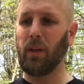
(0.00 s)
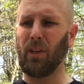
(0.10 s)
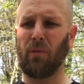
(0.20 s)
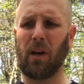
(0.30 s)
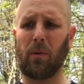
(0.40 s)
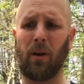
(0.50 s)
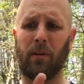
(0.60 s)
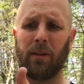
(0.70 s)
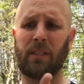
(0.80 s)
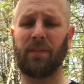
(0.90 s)
Your Rockwell
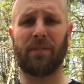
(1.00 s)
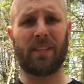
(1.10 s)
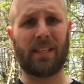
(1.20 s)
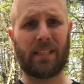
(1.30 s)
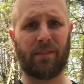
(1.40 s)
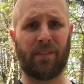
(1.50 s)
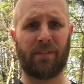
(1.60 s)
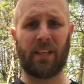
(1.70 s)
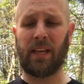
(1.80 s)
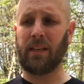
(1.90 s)
hardness, fifty-six to
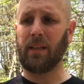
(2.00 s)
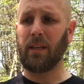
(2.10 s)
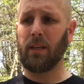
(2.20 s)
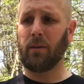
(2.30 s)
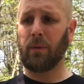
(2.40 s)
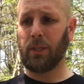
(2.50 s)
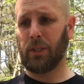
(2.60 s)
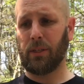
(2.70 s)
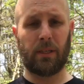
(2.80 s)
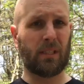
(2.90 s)
fifty-eight,
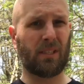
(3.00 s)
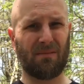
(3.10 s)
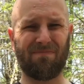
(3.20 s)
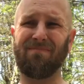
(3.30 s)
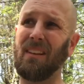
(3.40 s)
which is,